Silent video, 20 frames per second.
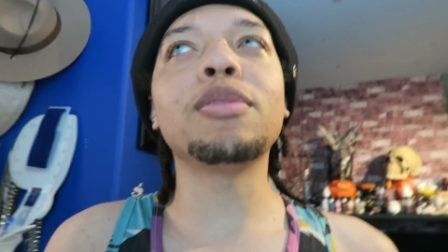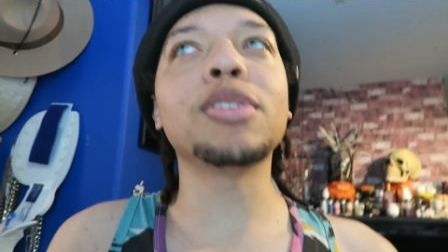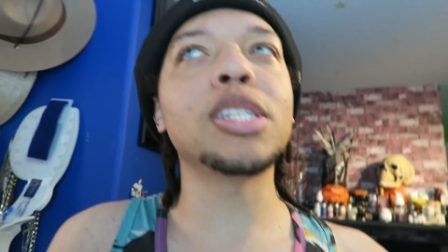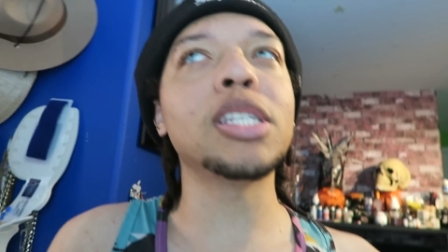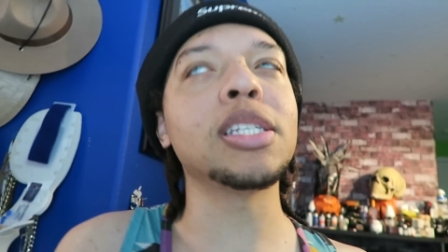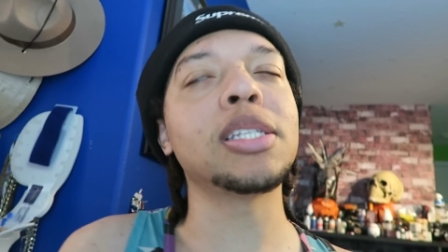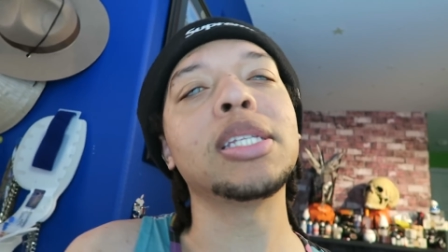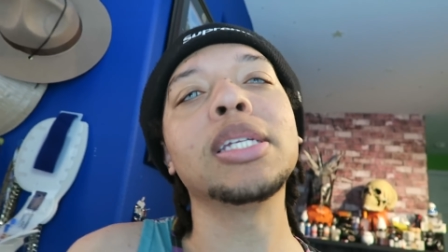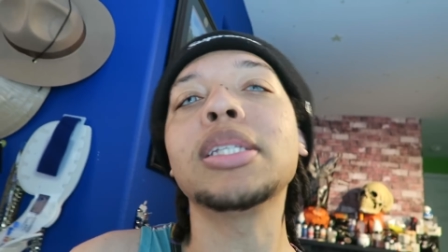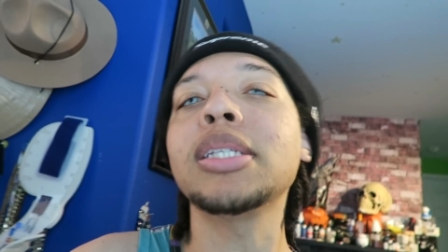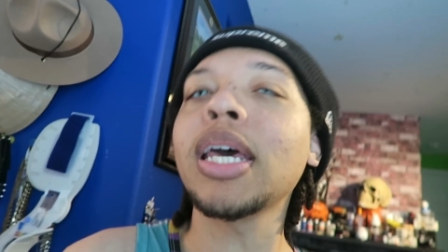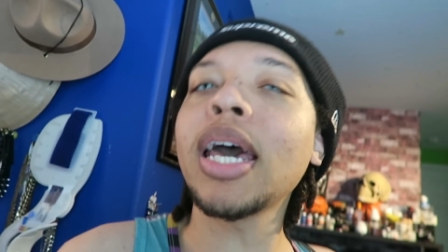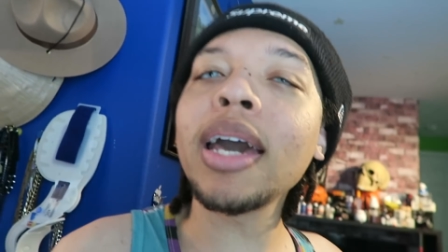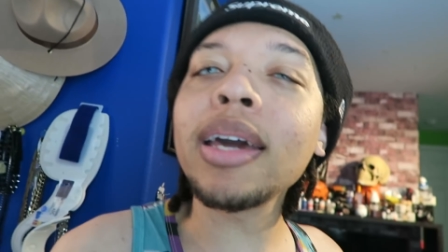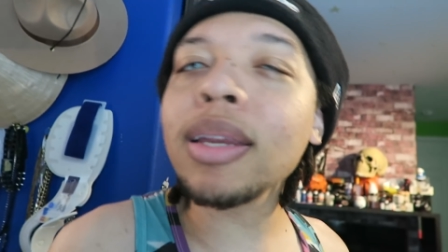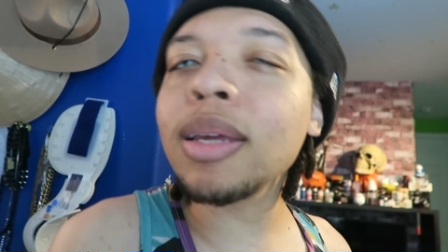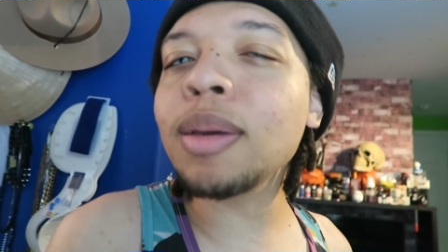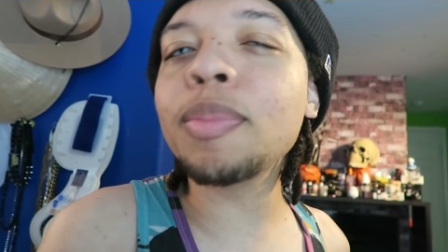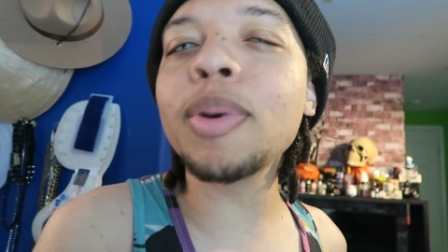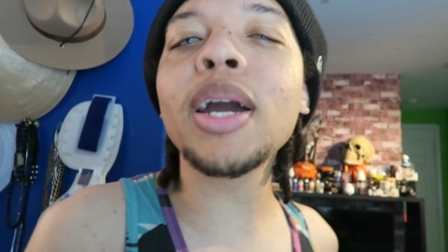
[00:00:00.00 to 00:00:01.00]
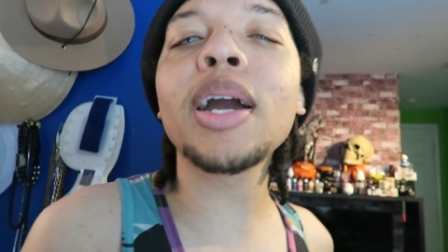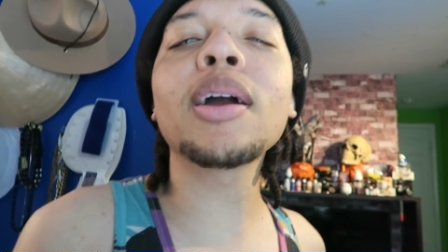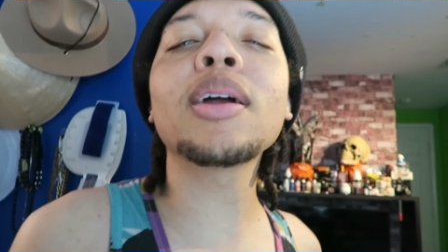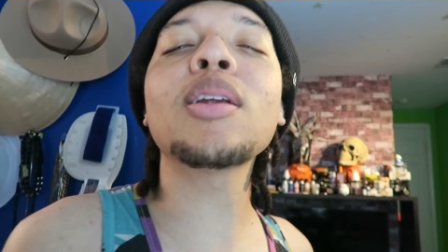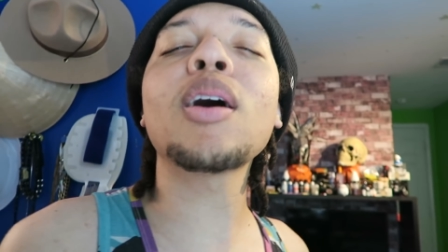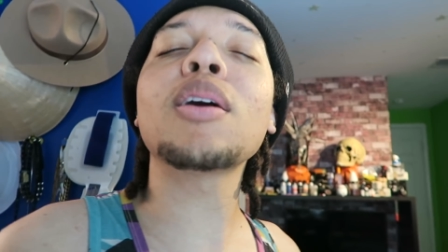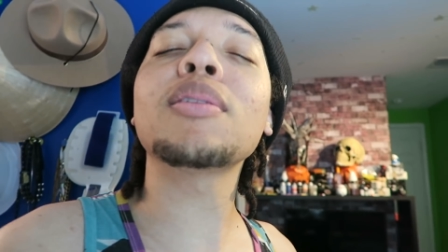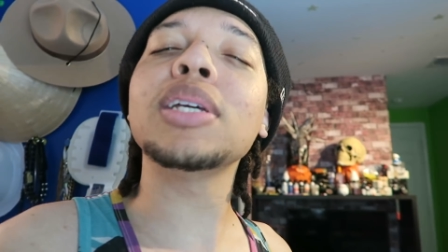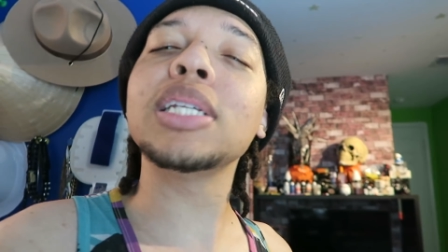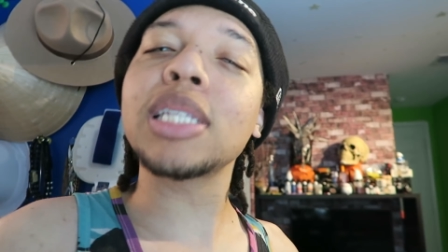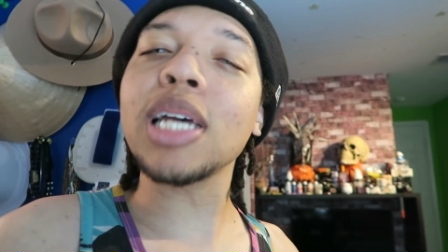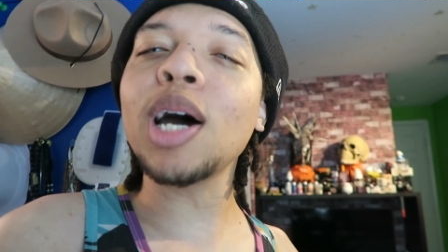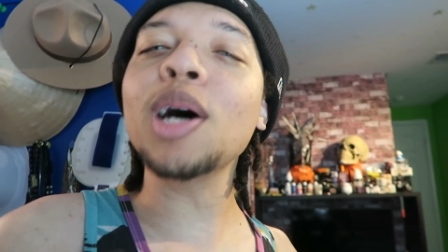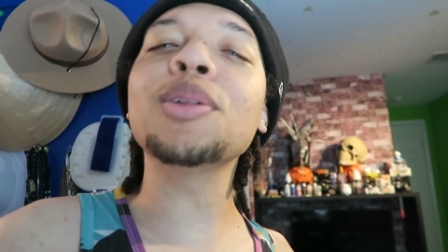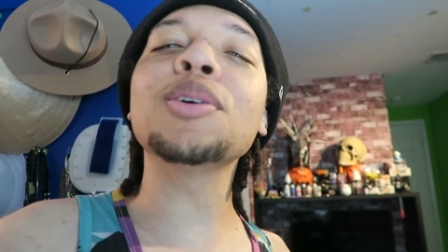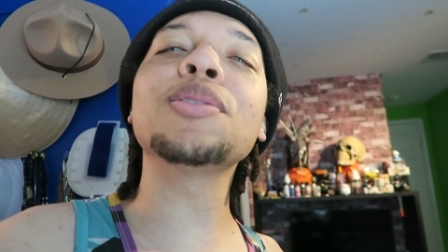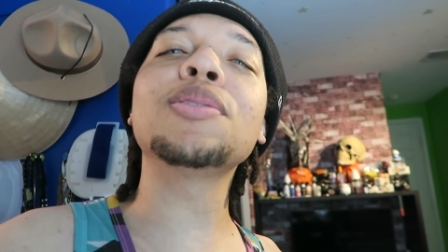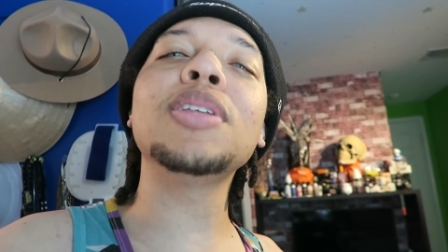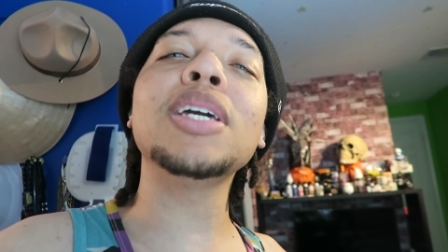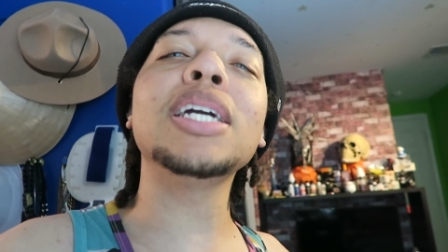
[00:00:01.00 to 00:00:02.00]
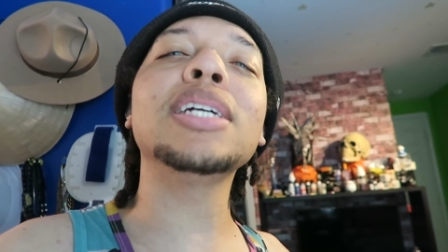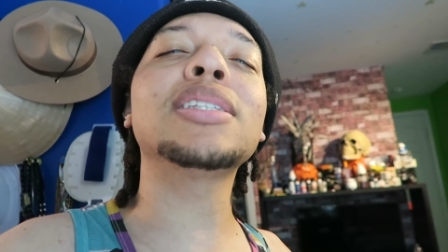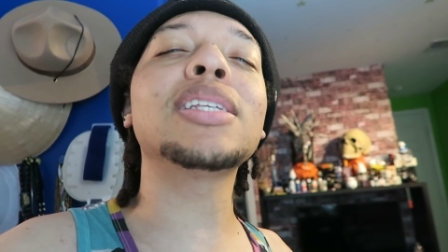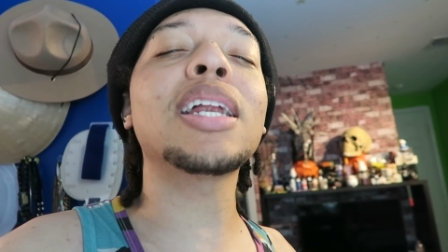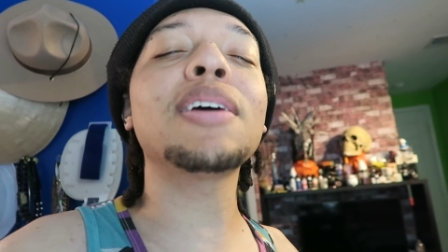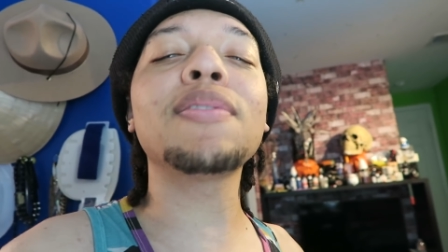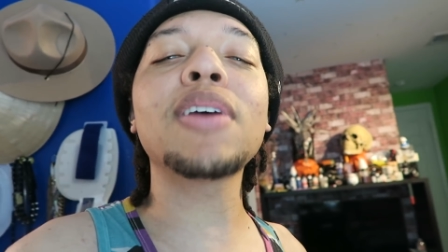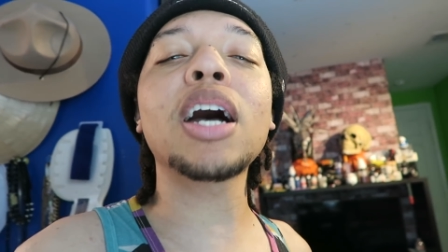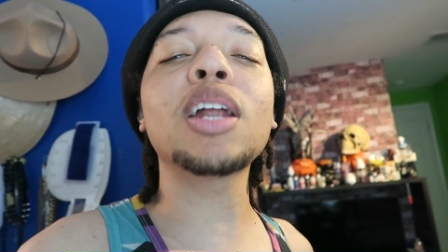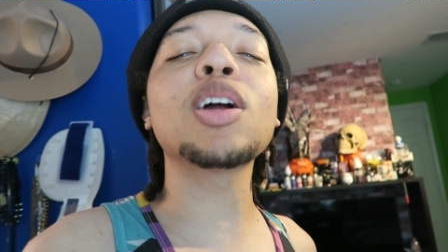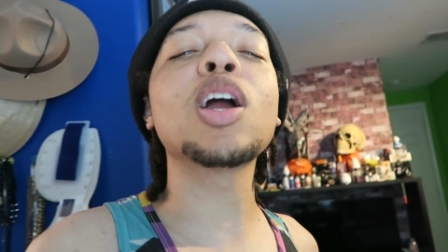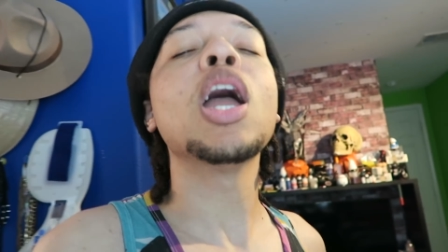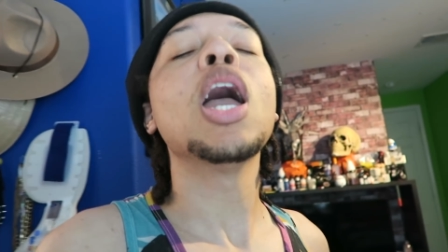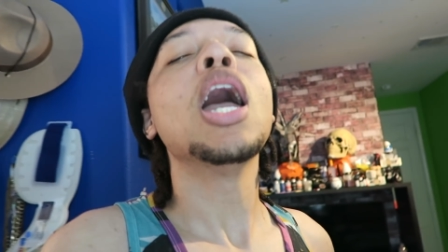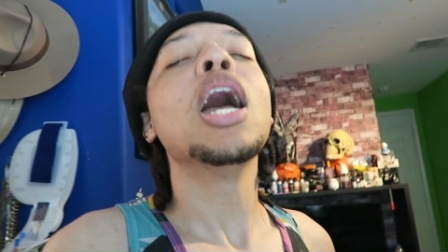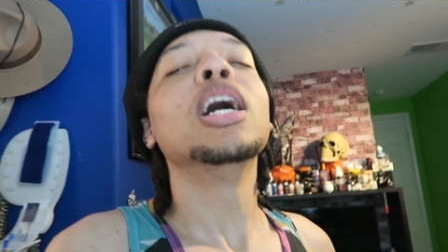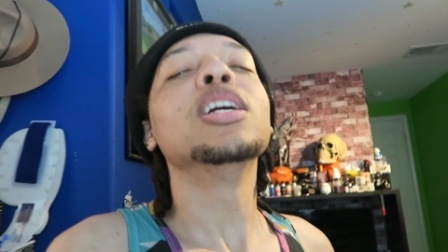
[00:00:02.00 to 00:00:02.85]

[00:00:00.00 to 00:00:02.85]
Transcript: ever since the teddy bear and all these other things that I've gotten.